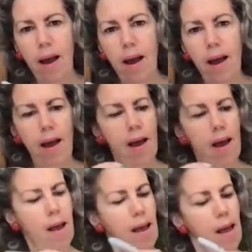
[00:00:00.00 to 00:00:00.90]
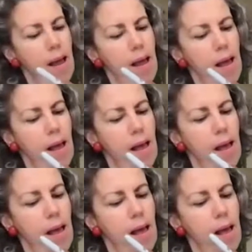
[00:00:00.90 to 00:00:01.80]

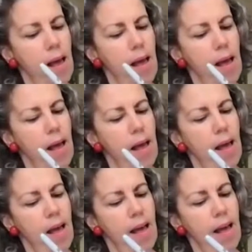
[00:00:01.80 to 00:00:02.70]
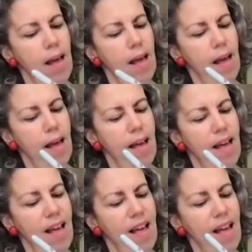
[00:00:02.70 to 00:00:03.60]

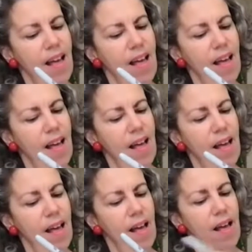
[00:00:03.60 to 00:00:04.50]
(silence)